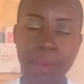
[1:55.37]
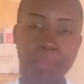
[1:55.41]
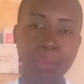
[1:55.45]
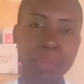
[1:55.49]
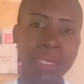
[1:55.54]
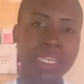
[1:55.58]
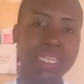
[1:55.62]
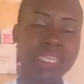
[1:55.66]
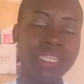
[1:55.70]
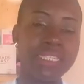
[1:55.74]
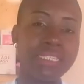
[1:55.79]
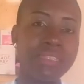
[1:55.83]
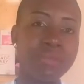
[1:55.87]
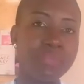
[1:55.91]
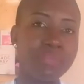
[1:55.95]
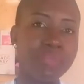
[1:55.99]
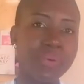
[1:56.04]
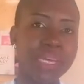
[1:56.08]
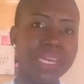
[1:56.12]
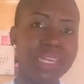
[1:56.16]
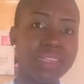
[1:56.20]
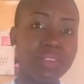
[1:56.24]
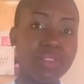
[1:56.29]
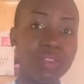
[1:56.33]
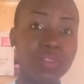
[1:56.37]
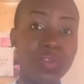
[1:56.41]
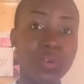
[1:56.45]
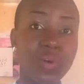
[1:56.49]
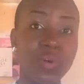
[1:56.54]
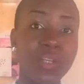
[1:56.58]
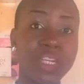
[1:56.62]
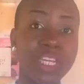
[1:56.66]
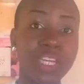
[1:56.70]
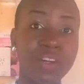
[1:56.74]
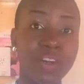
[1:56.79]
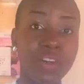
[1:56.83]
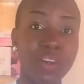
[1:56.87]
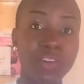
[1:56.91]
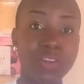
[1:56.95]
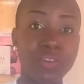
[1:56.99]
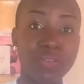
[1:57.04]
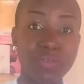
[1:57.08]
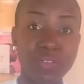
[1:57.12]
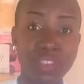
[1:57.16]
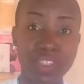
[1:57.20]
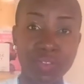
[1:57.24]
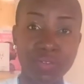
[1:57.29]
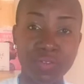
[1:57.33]
But it depends on a lot
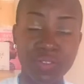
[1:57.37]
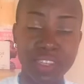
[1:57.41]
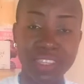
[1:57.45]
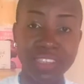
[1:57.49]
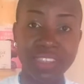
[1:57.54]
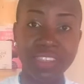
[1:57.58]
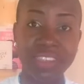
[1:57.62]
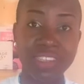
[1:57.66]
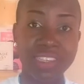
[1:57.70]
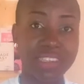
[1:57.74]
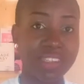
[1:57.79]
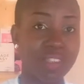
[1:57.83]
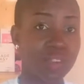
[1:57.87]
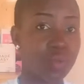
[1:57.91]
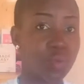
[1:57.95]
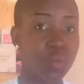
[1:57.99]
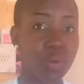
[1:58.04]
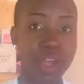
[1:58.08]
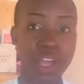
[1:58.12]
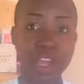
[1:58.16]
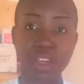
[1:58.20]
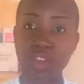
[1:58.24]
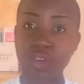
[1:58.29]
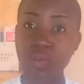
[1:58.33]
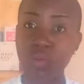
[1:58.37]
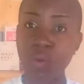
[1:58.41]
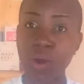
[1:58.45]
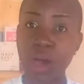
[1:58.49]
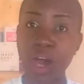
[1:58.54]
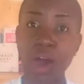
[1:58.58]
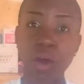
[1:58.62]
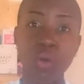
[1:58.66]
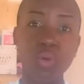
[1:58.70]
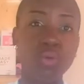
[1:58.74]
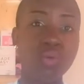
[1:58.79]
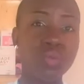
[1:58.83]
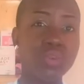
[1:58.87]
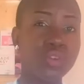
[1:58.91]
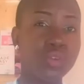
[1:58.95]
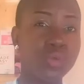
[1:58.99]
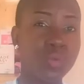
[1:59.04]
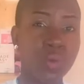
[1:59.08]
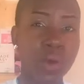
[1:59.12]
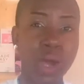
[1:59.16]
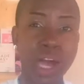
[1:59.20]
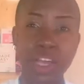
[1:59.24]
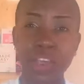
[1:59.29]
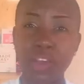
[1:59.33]
of different things, where you are, who
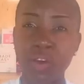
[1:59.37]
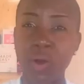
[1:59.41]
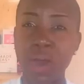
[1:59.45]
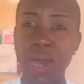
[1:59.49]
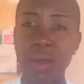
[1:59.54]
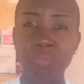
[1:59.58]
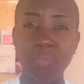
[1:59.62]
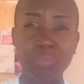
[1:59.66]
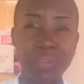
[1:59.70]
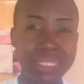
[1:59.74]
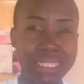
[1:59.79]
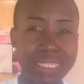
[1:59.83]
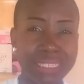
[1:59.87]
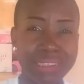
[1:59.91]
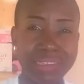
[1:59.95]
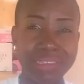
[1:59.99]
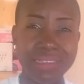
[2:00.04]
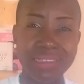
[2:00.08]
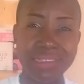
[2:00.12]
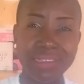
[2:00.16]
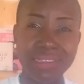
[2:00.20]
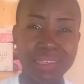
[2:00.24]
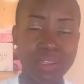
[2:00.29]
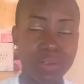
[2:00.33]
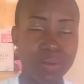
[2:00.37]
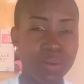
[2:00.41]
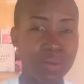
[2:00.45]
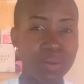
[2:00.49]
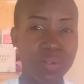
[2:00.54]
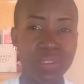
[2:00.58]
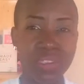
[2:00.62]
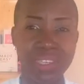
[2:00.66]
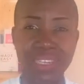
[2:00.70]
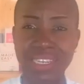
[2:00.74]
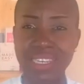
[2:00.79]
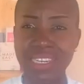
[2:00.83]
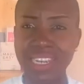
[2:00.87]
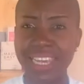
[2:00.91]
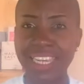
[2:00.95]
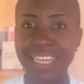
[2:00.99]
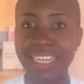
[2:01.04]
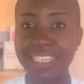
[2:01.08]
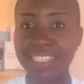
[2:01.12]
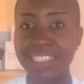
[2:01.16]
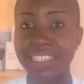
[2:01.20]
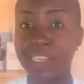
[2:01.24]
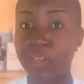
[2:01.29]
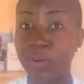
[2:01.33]
you are, your ability, skills, and
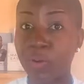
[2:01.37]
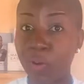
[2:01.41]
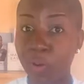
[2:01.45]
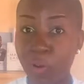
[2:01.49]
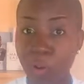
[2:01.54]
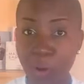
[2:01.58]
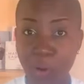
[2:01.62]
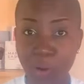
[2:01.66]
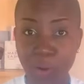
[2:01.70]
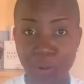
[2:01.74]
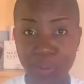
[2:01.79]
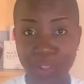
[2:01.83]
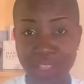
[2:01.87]
knowledge, and all